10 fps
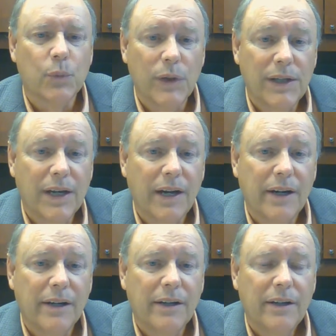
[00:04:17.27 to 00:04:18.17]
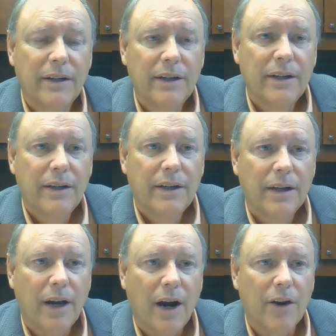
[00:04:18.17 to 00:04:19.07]
We Care,
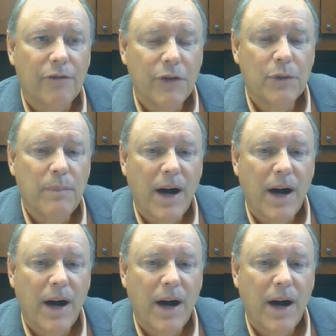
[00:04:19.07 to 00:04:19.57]
our food